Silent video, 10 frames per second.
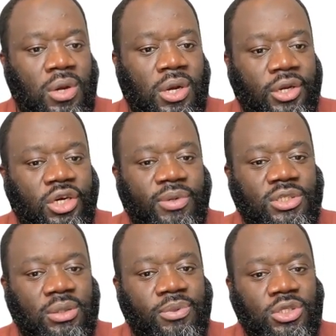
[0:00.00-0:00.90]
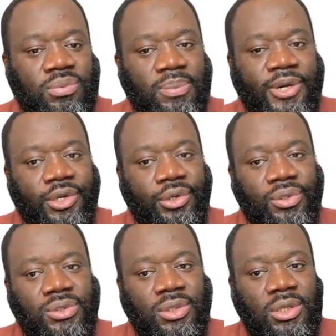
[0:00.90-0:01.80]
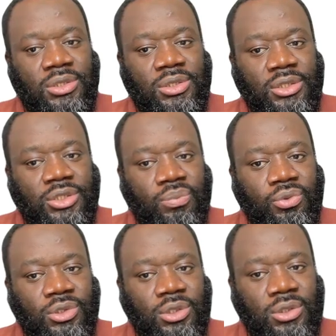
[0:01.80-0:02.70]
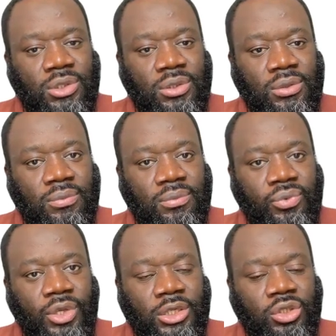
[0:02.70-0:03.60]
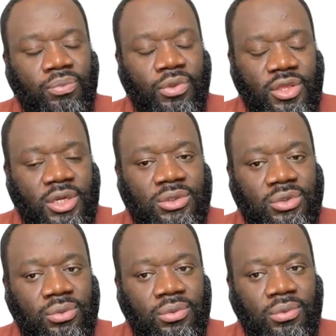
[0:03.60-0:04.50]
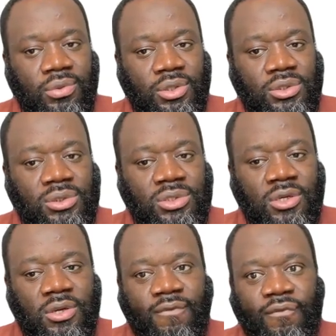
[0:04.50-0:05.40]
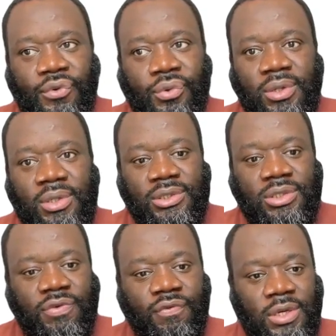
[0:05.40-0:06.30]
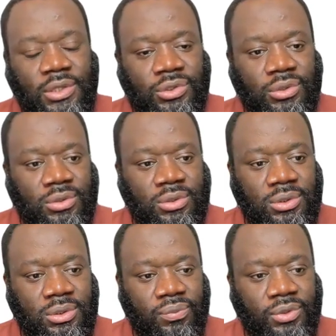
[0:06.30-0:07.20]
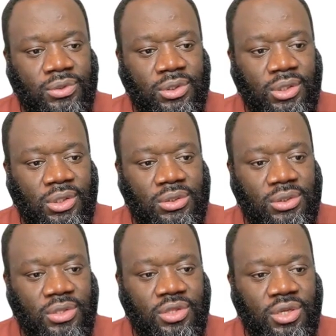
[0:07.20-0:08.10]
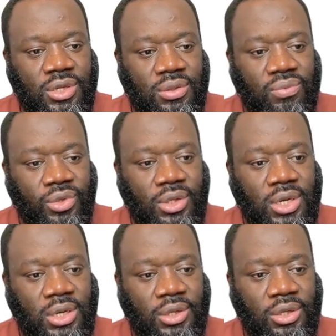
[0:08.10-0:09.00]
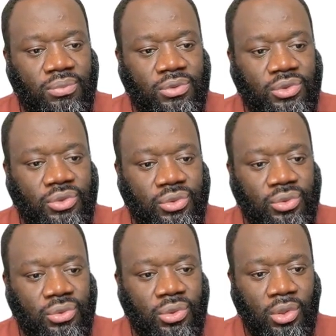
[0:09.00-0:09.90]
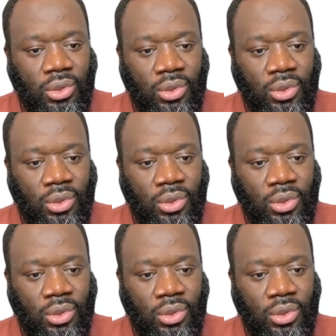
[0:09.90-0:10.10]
incremental placement by heuristic is attributed, we attribute that to this fewer latency violations we are seeing. Then we are able to